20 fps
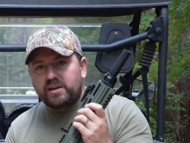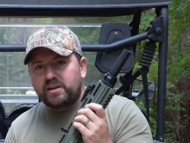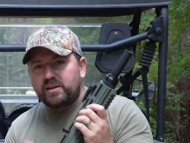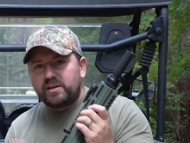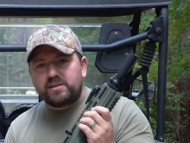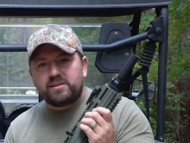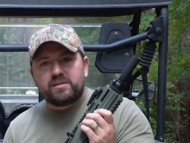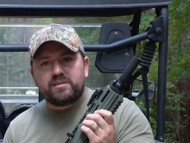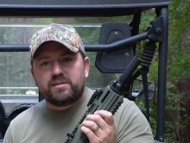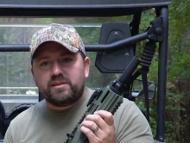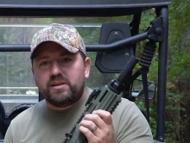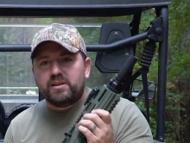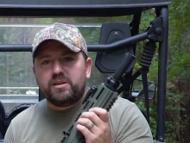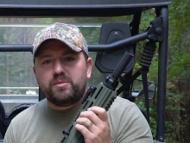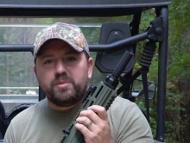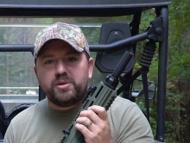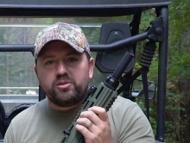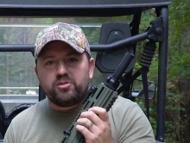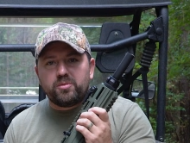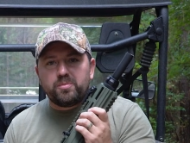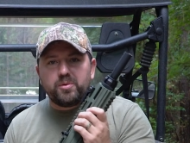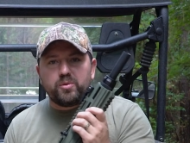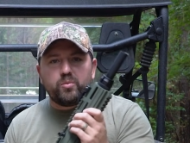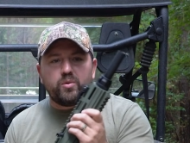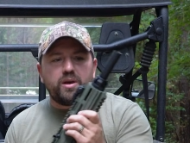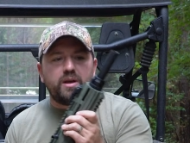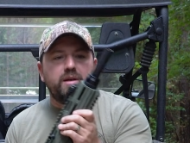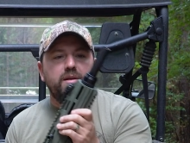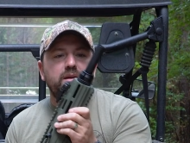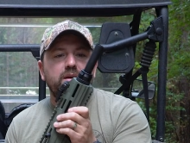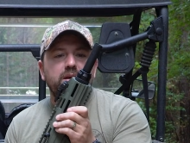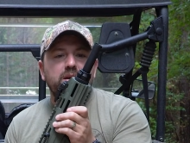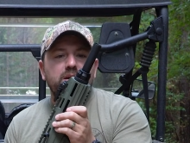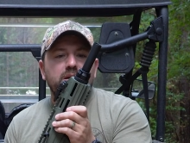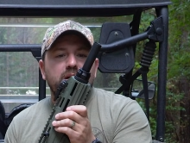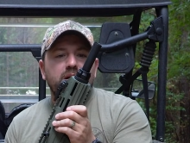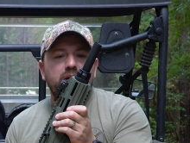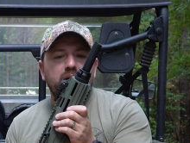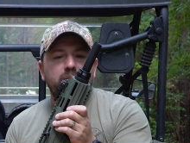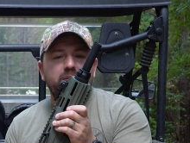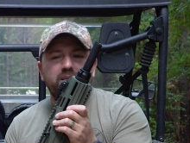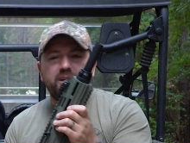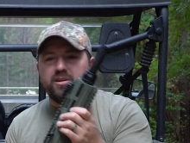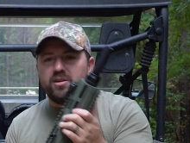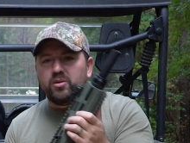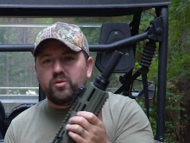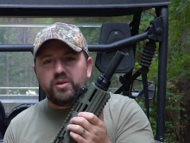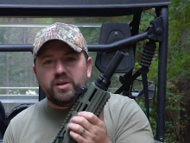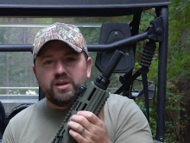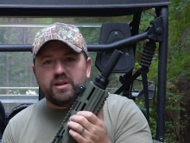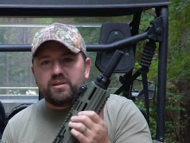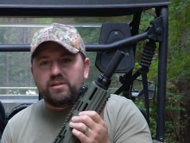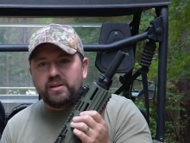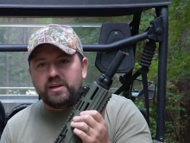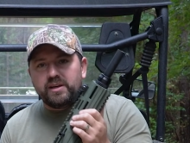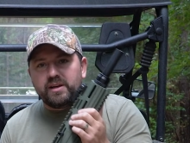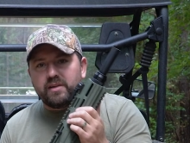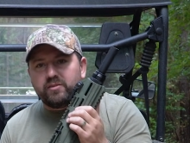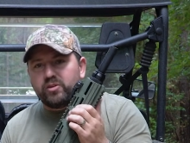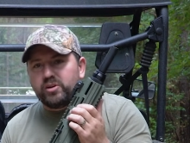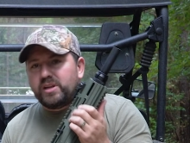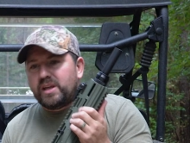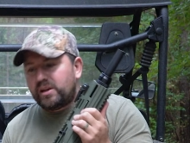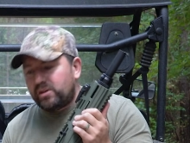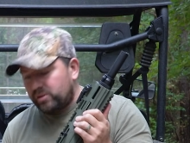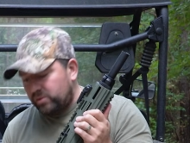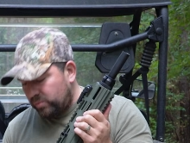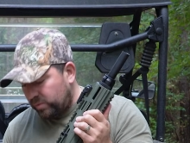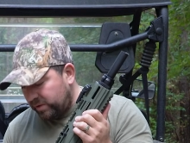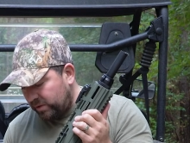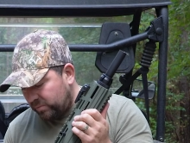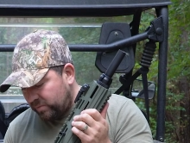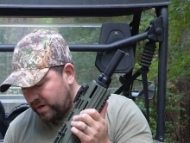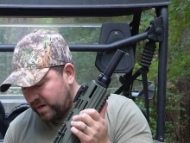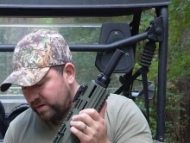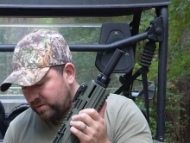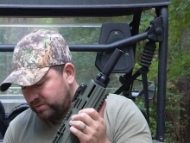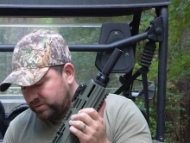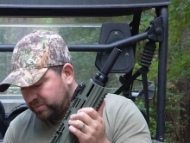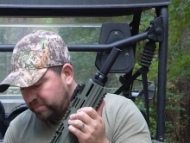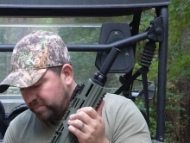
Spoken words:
it. It doesn't need to be dripping wet, and you don't need to clean it every 10 or 20 rounds,